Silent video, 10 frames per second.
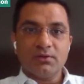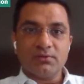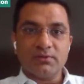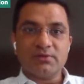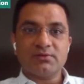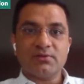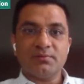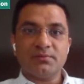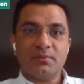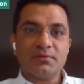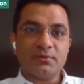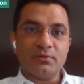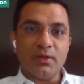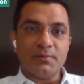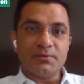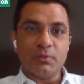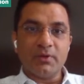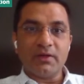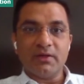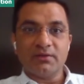So this sometimes helps you
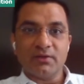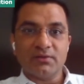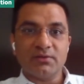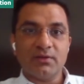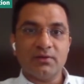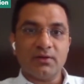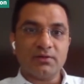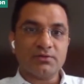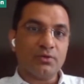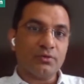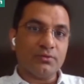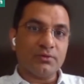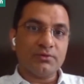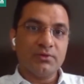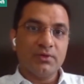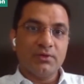in getting things done at a short notice.